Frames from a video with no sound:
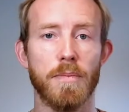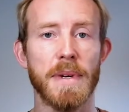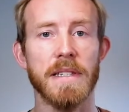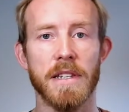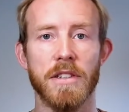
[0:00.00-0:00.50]
or
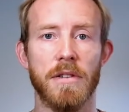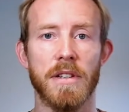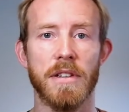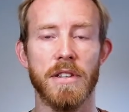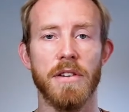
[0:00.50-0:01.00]
business
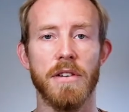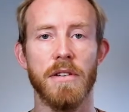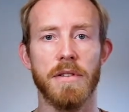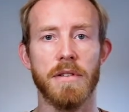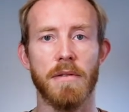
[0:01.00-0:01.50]
units to
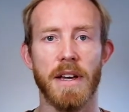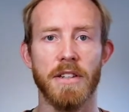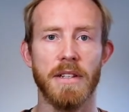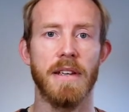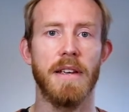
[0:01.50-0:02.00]
use to
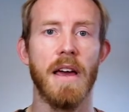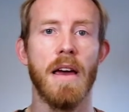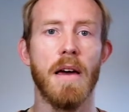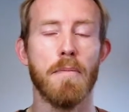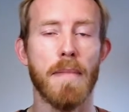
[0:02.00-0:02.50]
actually
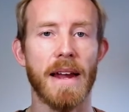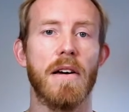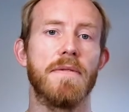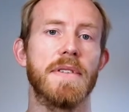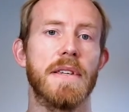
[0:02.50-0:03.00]
make
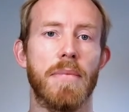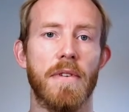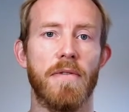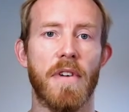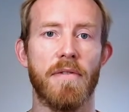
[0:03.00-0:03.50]
life
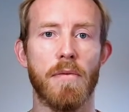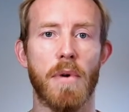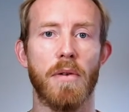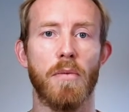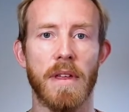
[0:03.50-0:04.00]
simpler for
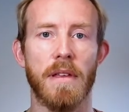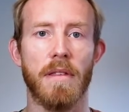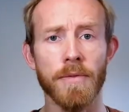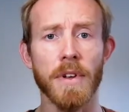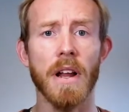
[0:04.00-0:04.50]
everyone with it.
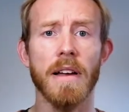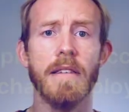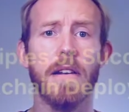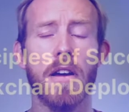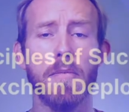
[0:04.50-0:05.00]
If you'd like
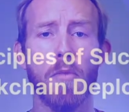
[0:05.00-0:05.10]
to learn